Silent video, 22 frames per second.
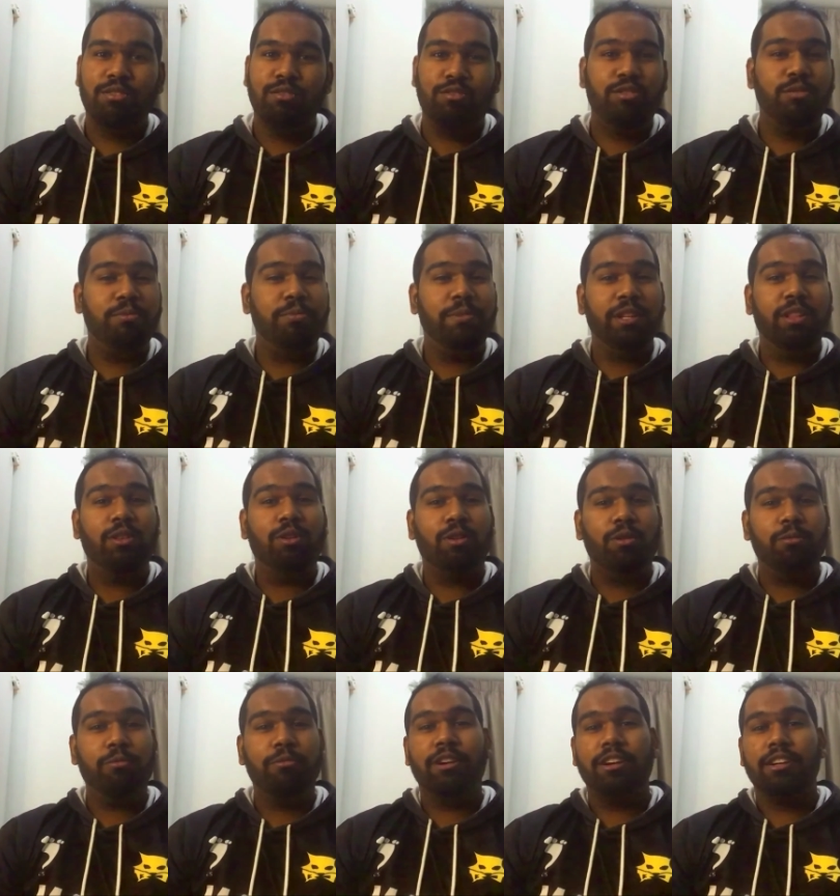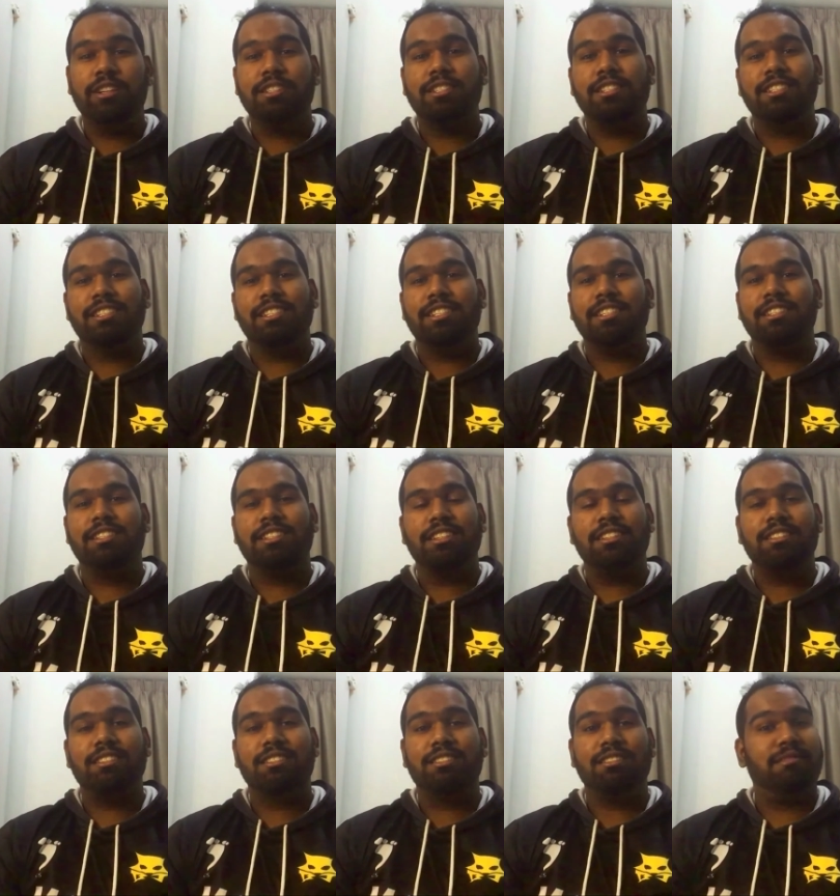Should be told, brothers and
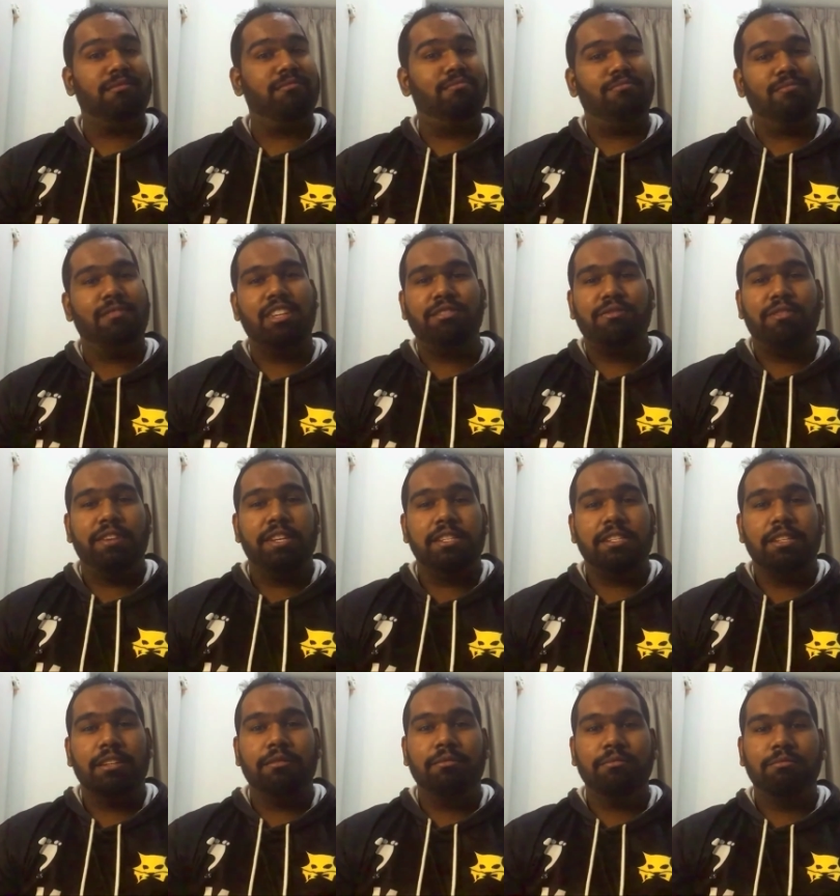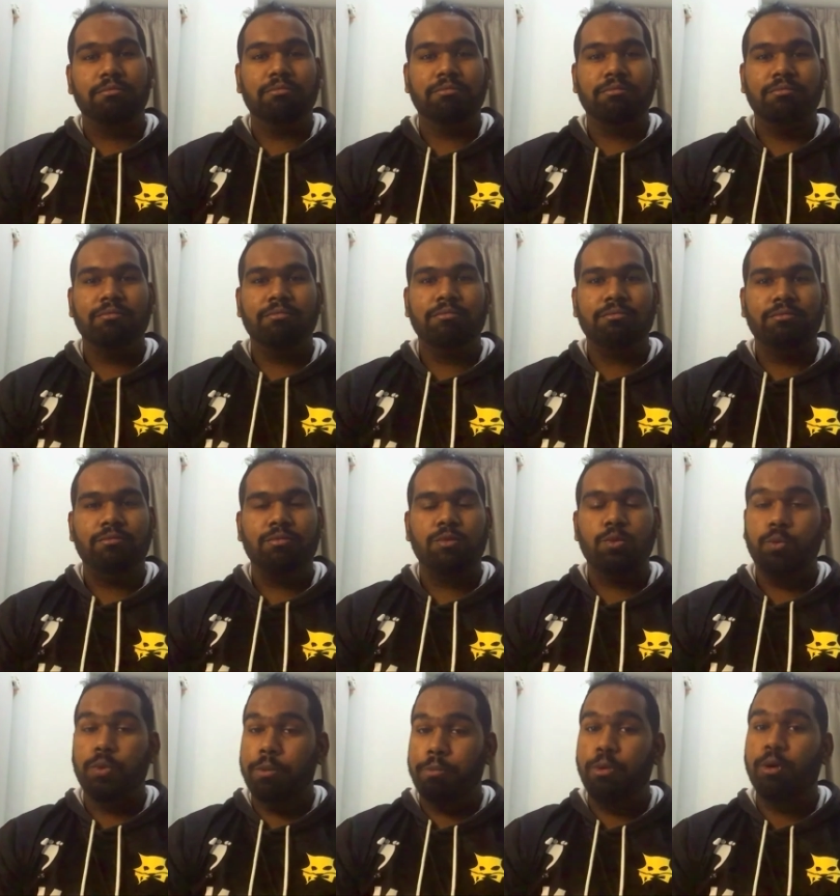sisters. Let's face it,
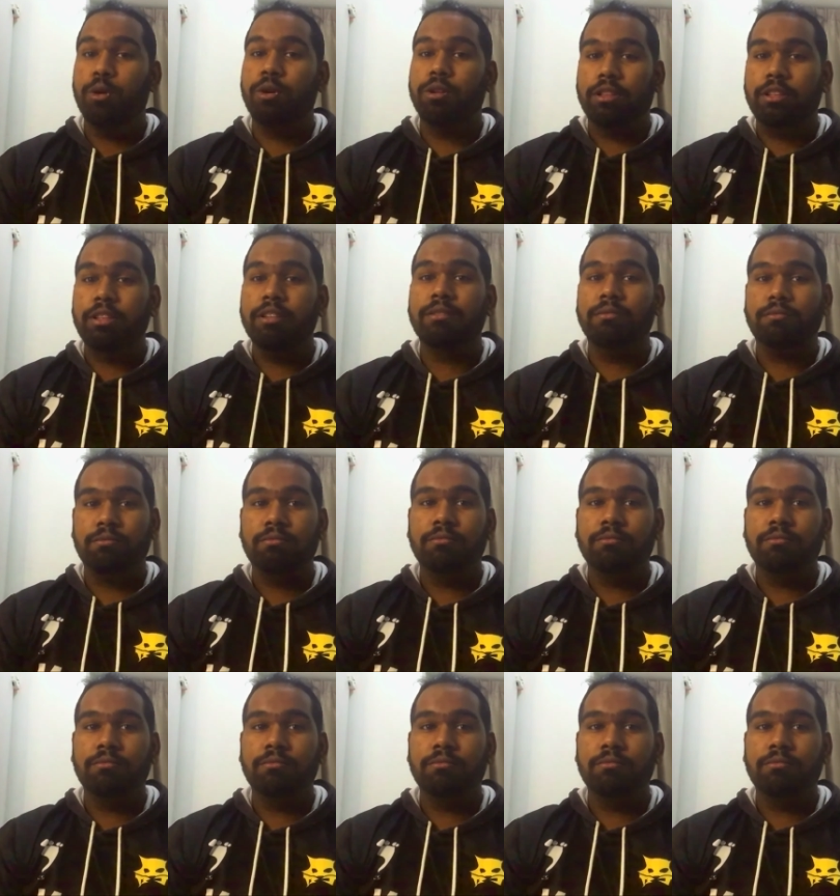we're both.